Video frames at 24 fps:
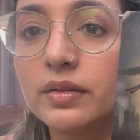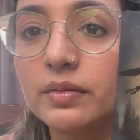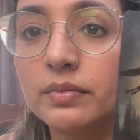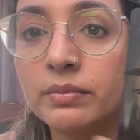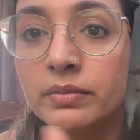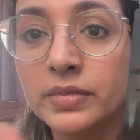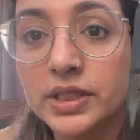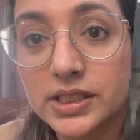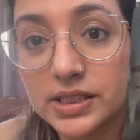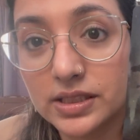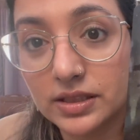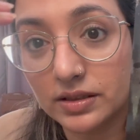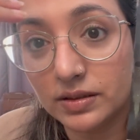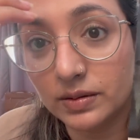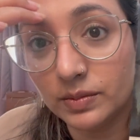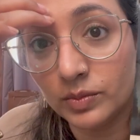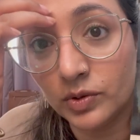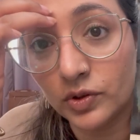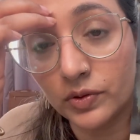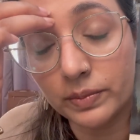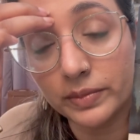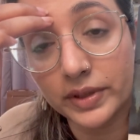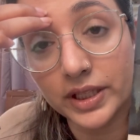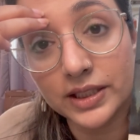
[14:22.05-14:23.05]
Mystical
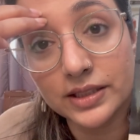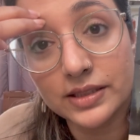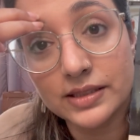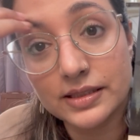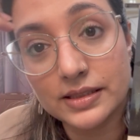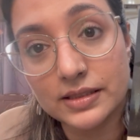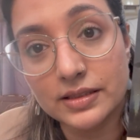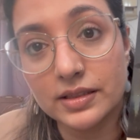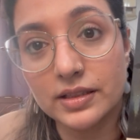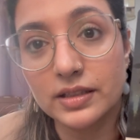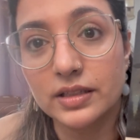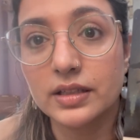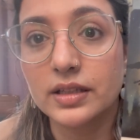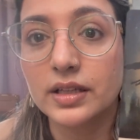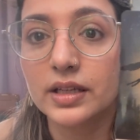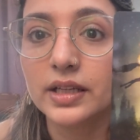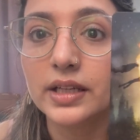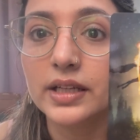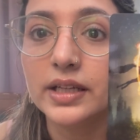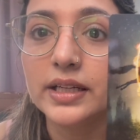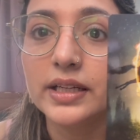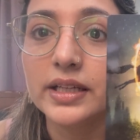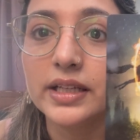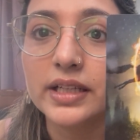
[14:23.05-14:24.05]
Moments
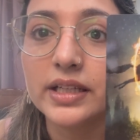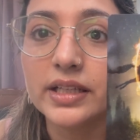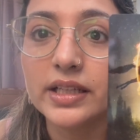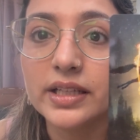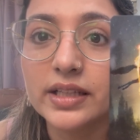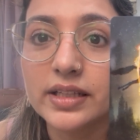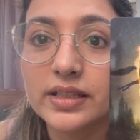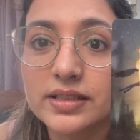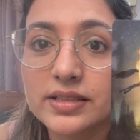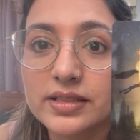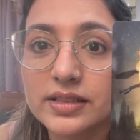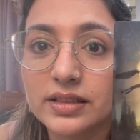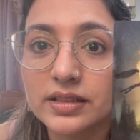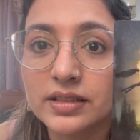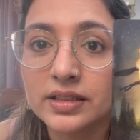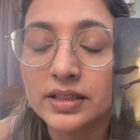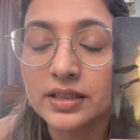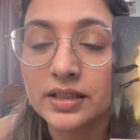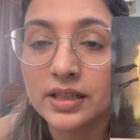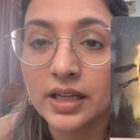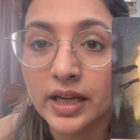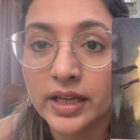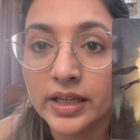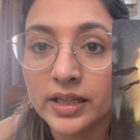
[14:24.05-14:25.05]
is
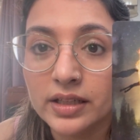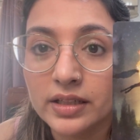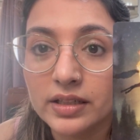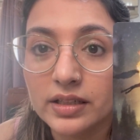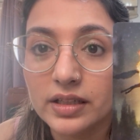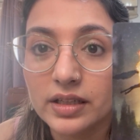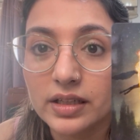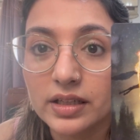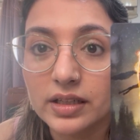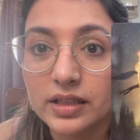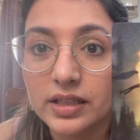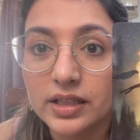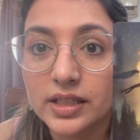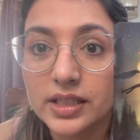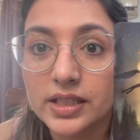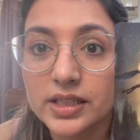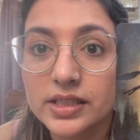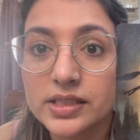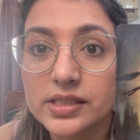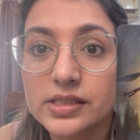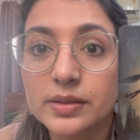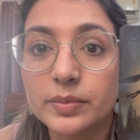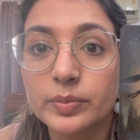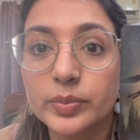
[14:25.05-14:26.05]

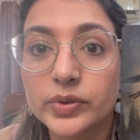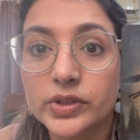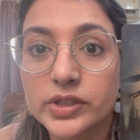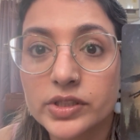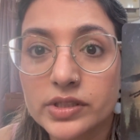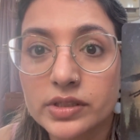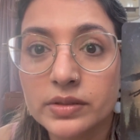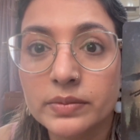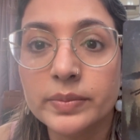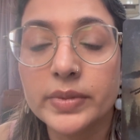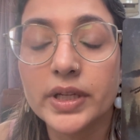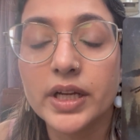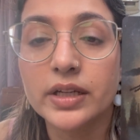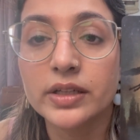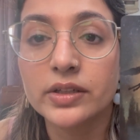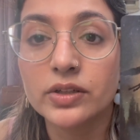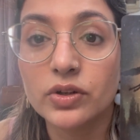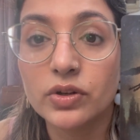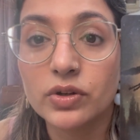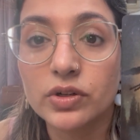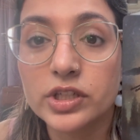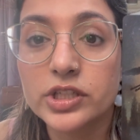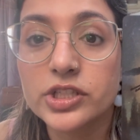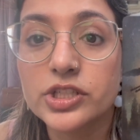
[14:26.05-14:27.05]
a person behind a
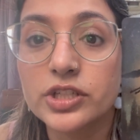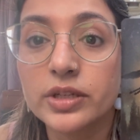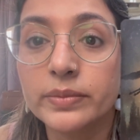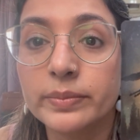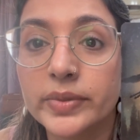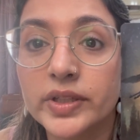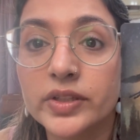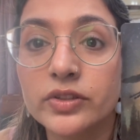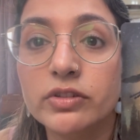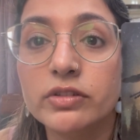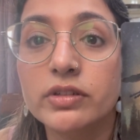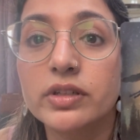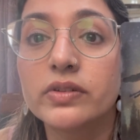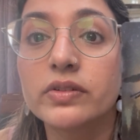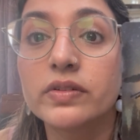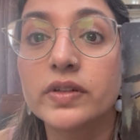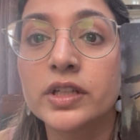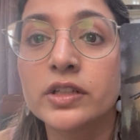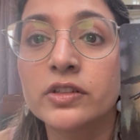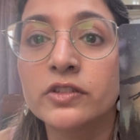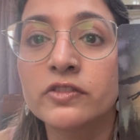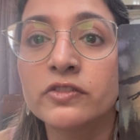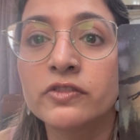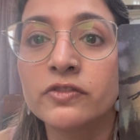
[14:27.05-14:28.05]
horse jumping through a
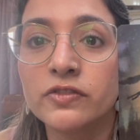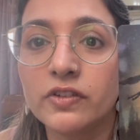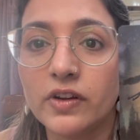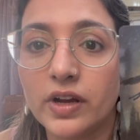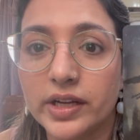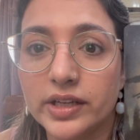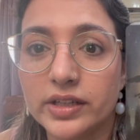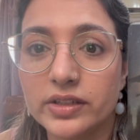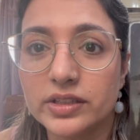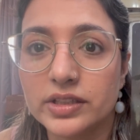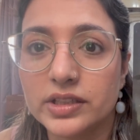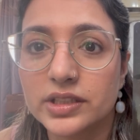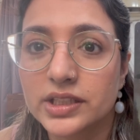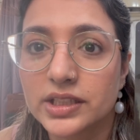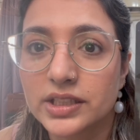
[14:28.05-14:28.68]
ring of fire.